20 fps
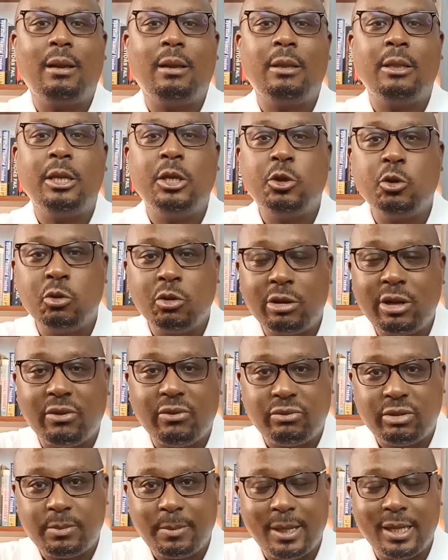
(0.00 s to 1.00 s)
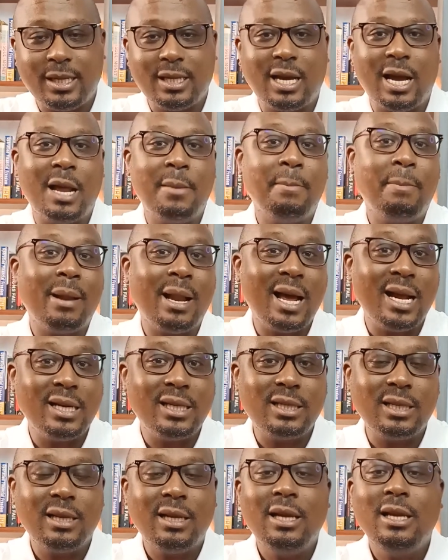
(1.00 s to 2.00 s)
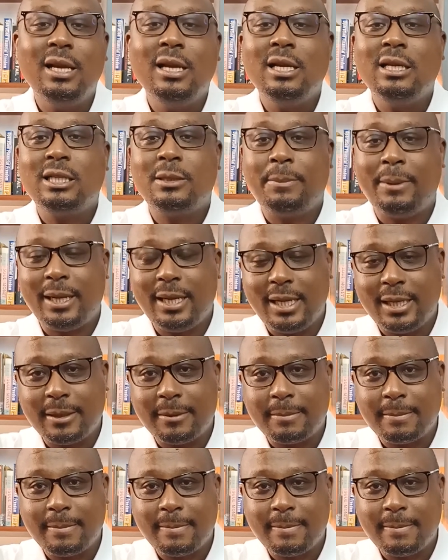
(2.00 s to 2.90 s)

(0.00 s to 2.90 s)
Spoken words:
they should not have spent, unplanned spending.